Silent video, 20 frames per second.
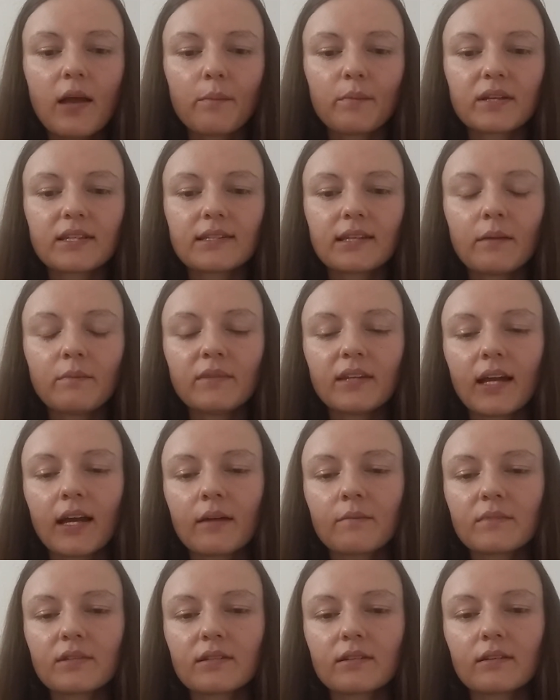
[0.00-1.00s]
but
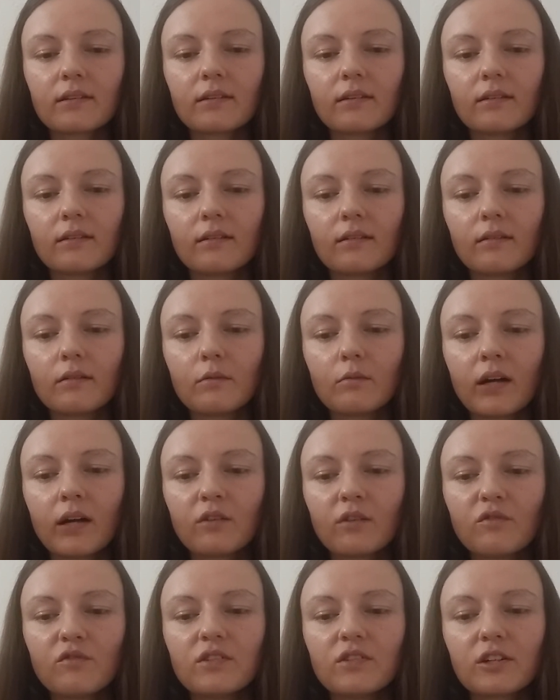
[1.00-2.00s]
sometimes
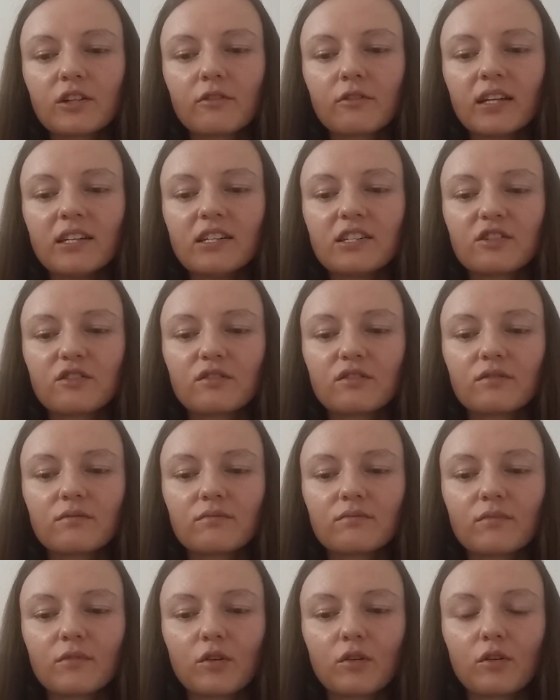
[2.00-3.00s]
one of the greatest
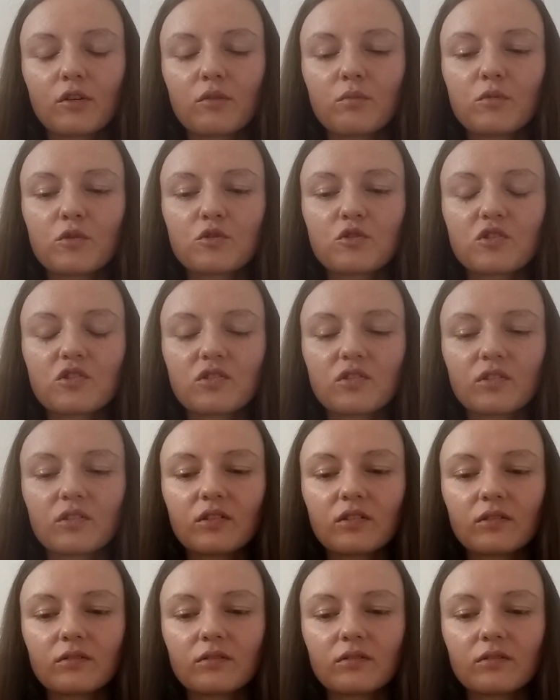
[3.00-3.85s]
or most